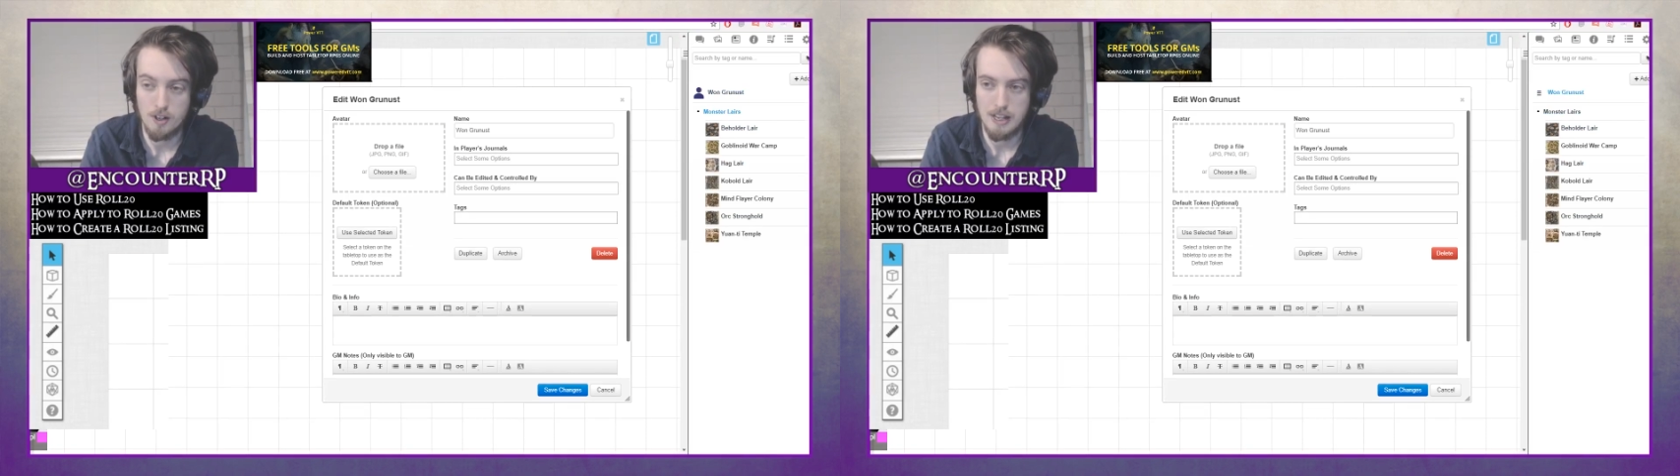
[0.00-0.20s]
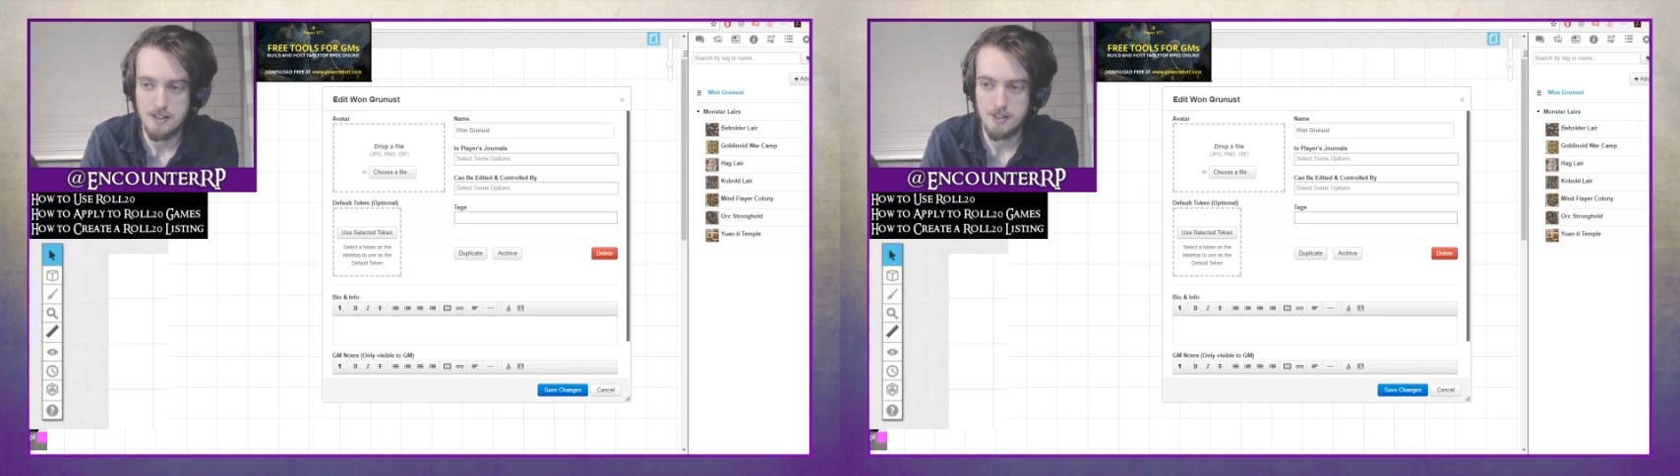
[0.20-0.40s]

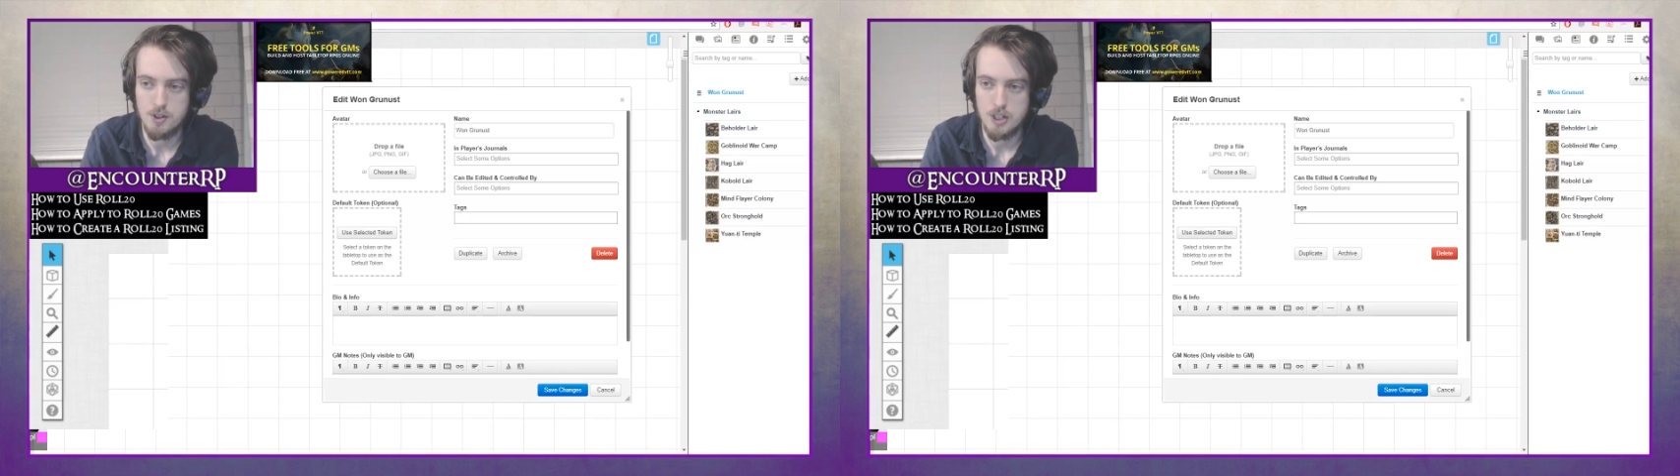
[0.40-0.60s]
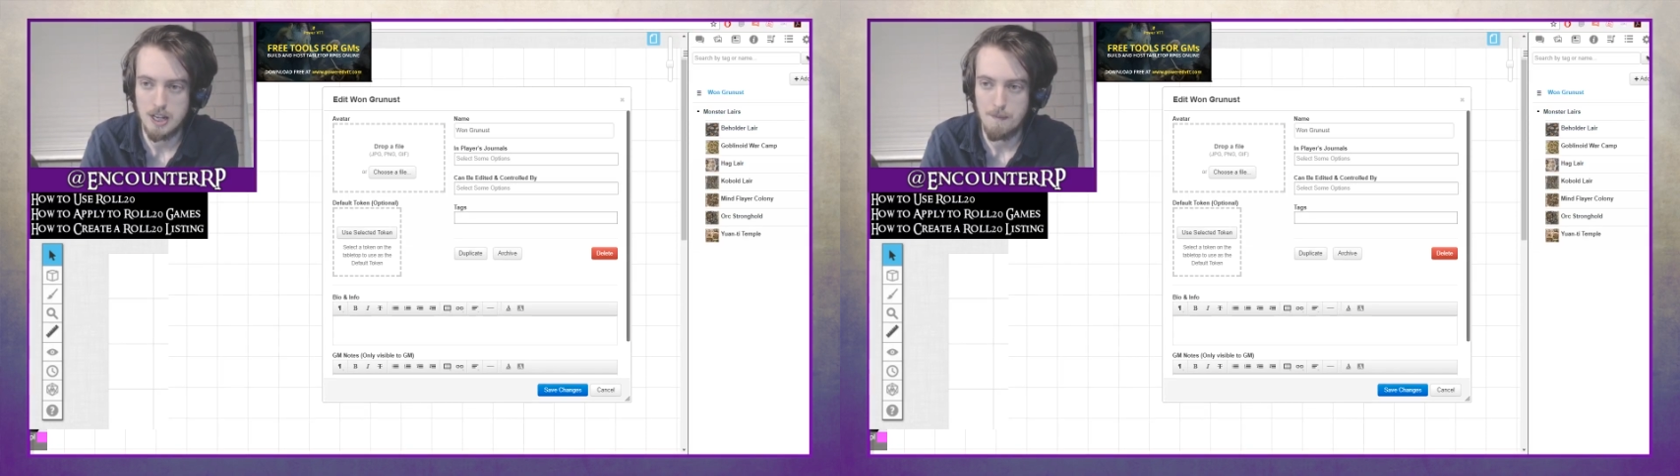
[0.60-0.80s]
as the
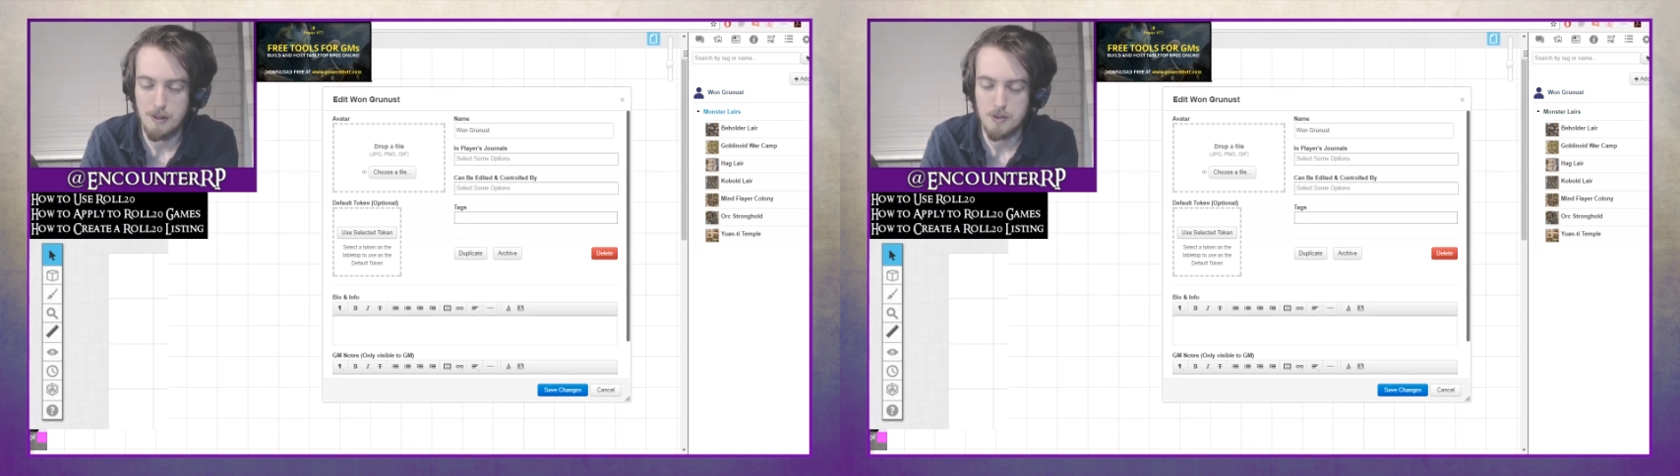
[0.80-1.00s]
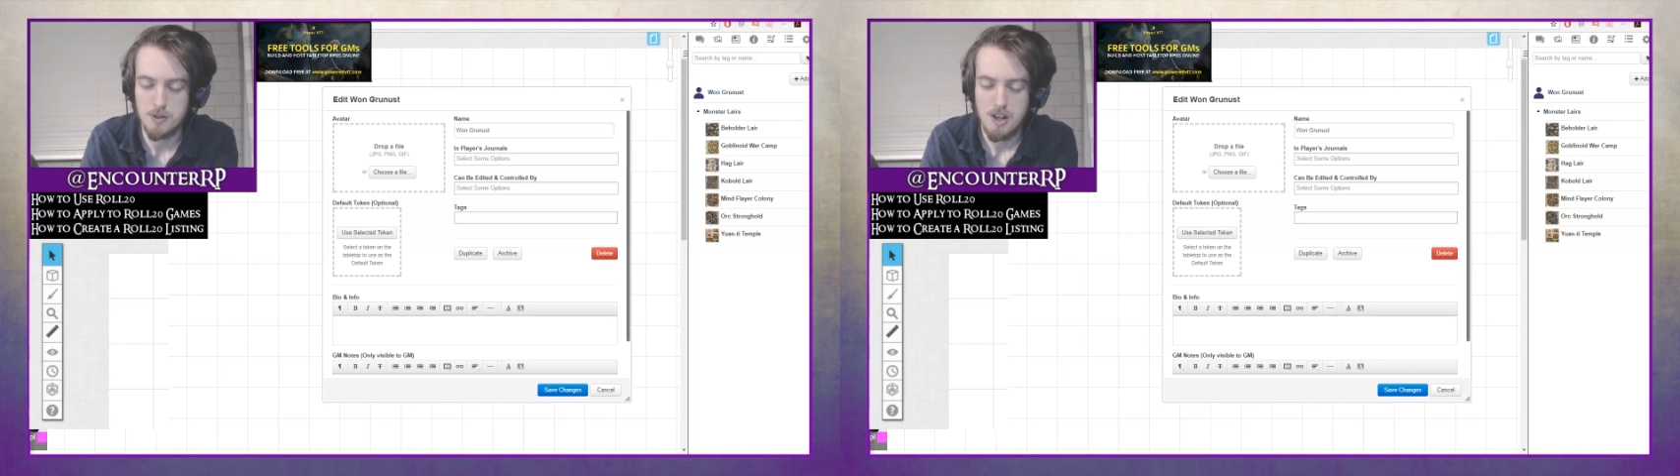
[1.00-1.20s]
GM.
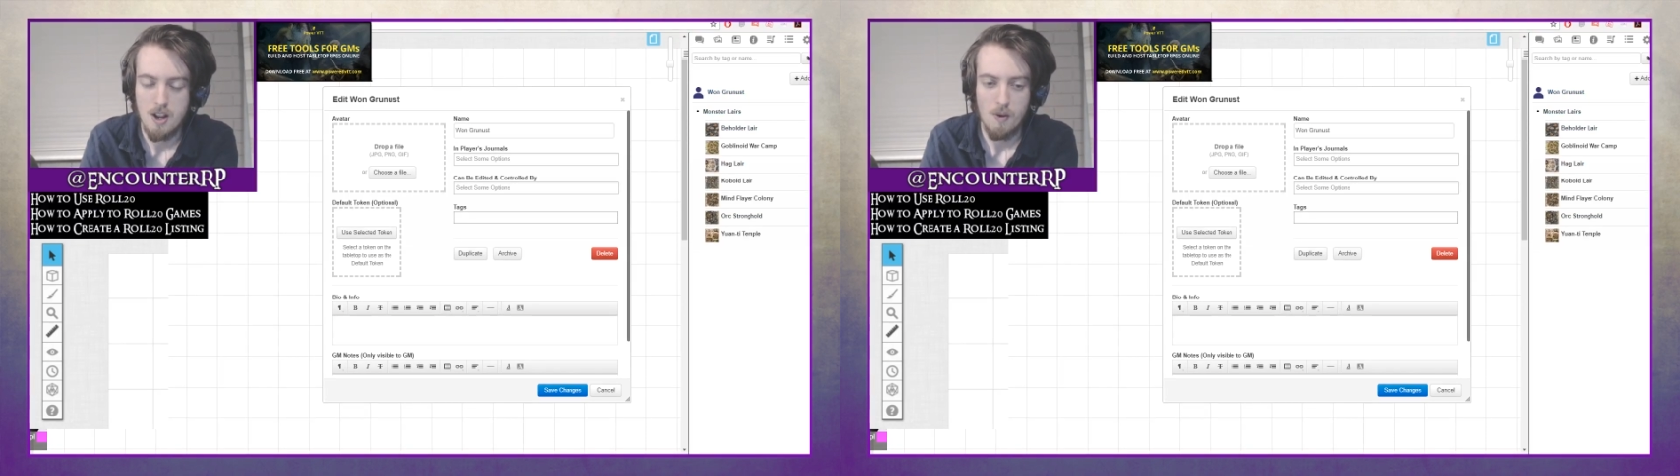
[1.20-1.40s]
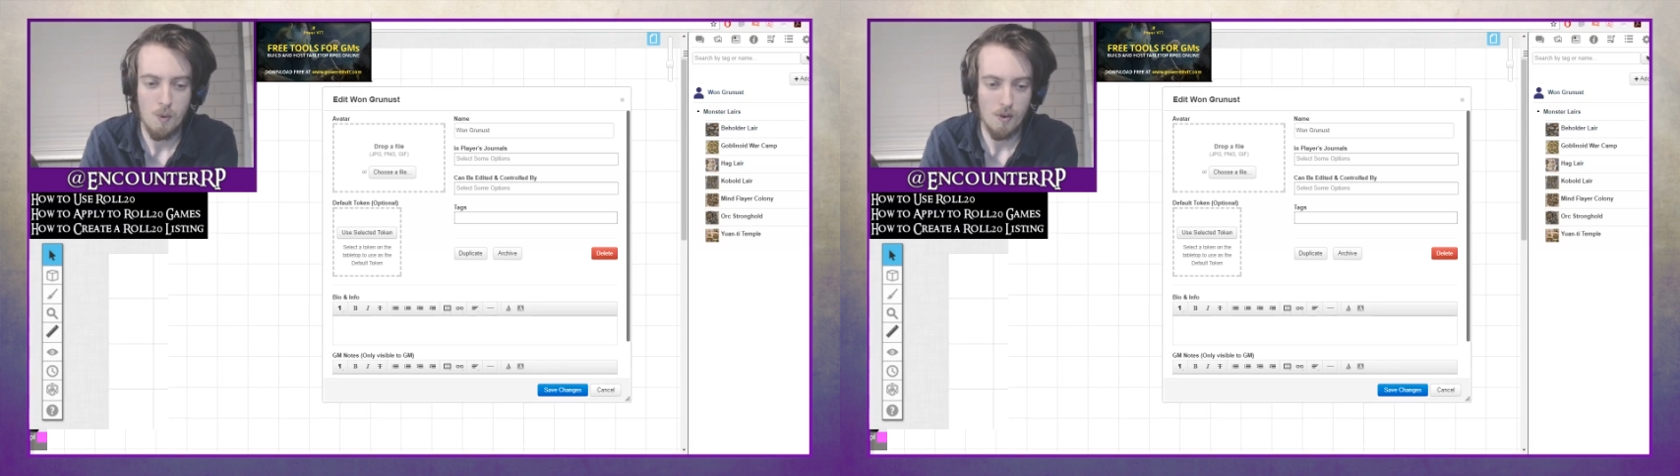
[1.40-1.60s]
There's
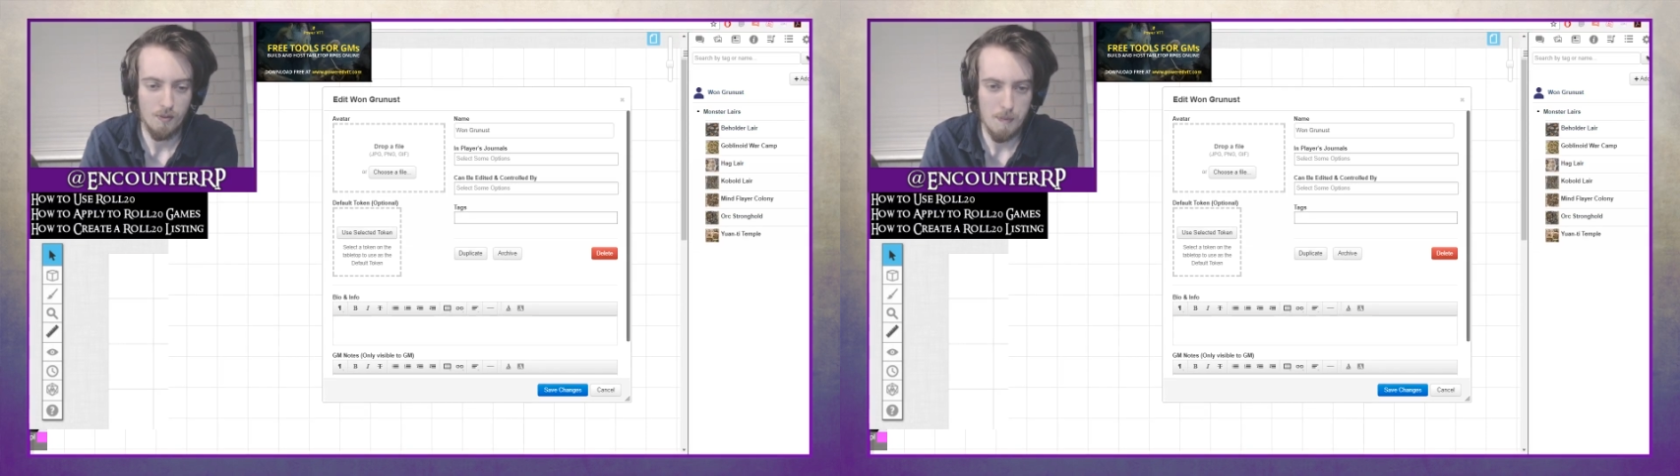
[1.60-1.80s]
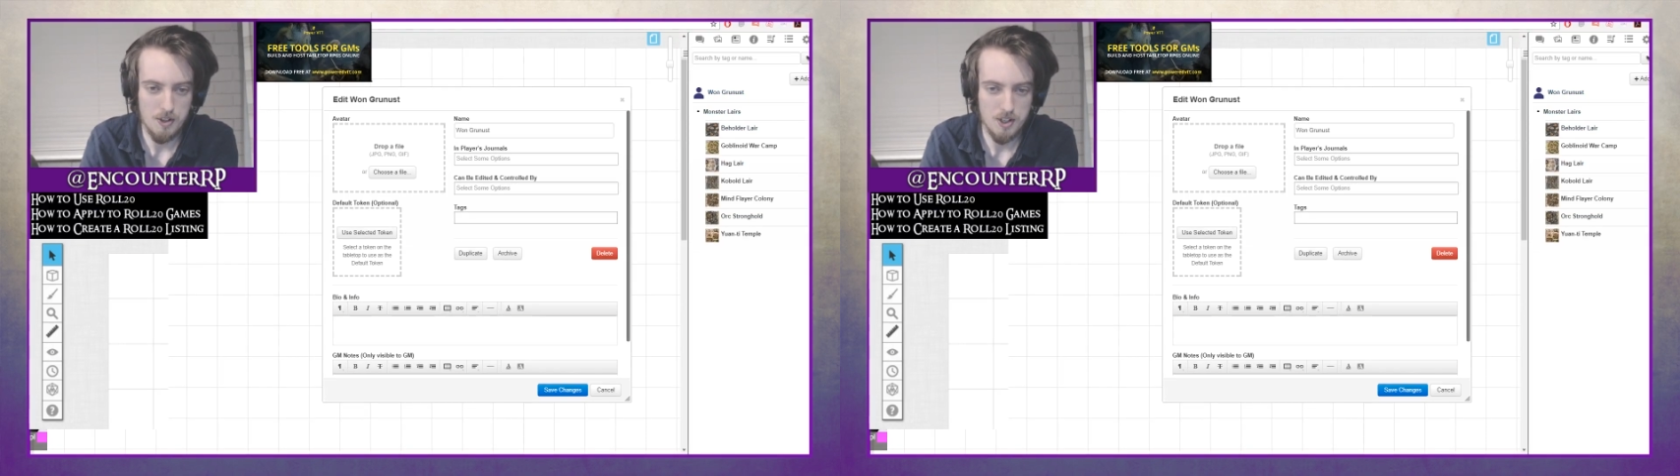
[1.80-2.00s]
worth
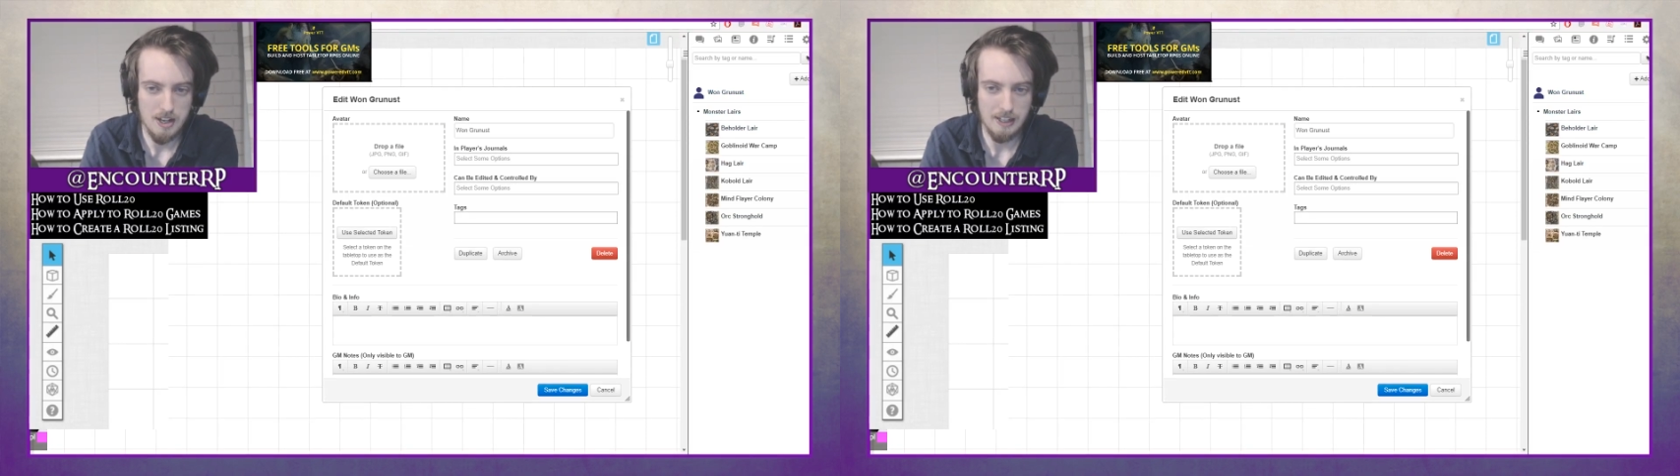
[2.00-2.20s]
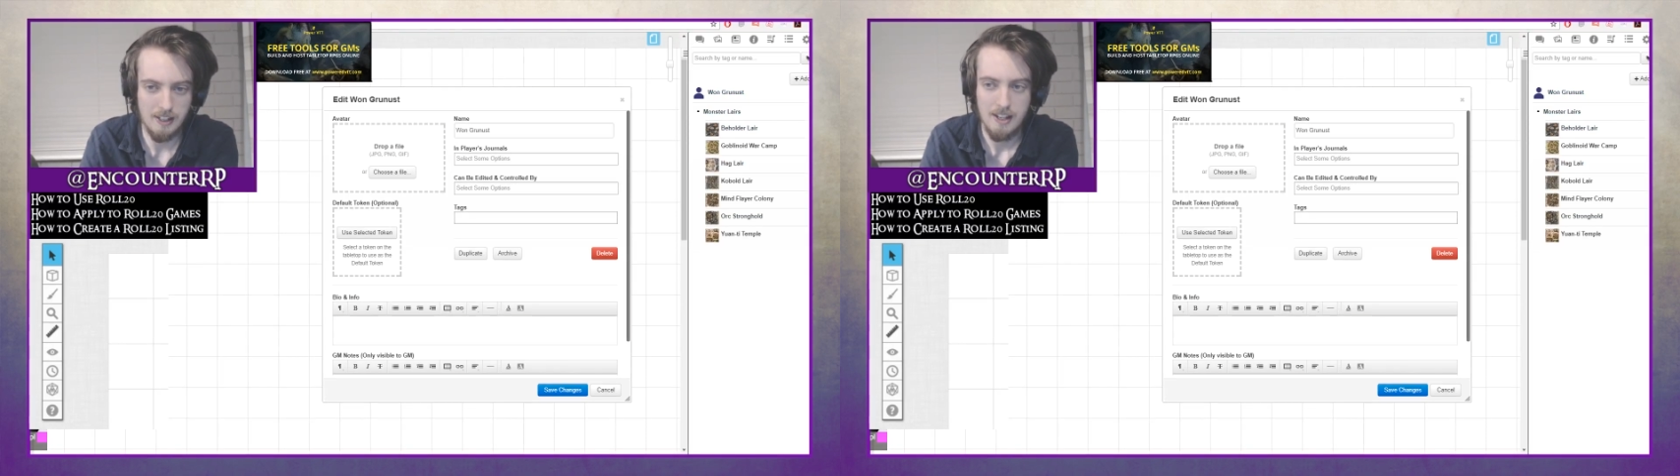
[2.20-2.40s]

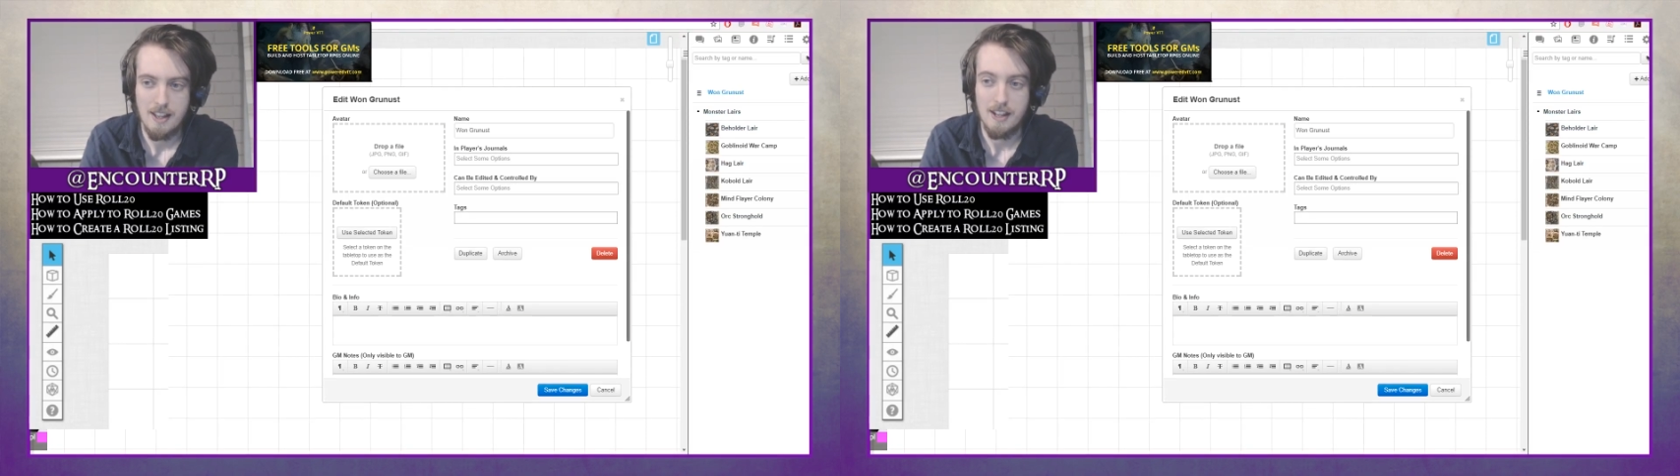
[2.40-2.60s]
mentioning